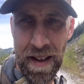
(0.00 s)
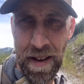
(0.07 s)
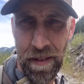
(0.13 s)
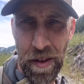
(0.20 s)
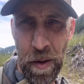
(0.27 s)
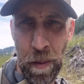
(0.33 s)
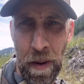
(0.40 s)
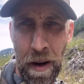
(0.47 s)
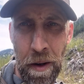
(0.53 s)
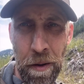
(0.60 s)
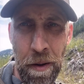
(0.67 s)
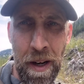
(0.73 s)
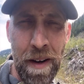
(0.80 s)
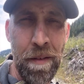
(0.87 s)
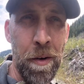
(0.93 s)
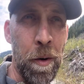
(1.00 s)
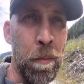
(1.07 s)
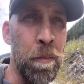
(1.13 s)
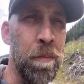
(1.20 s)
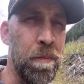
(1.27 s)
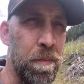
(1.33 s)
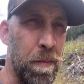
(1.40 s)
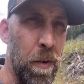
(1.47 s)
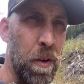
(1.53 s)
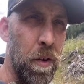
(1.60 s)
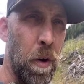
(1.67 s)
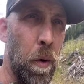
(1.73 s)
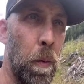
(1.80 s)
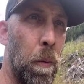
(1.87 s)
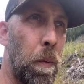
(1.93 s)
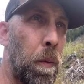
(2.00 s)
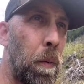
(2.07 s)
have a 2-hour drive home, so